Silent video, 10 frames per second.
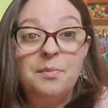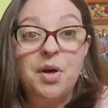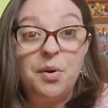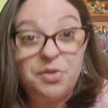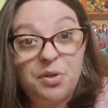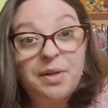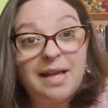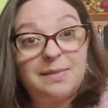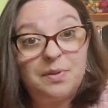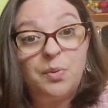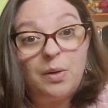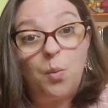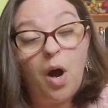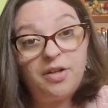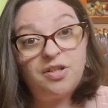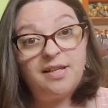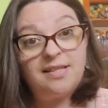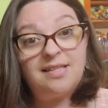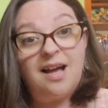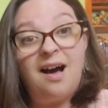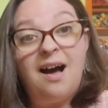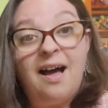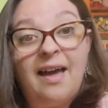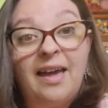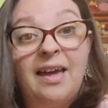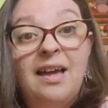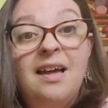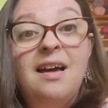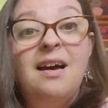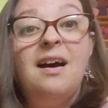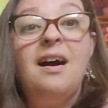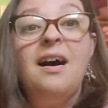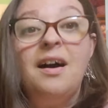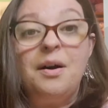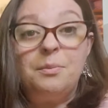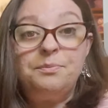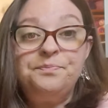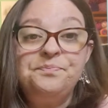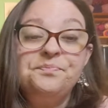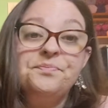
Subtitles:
go 2 days between washes. I don't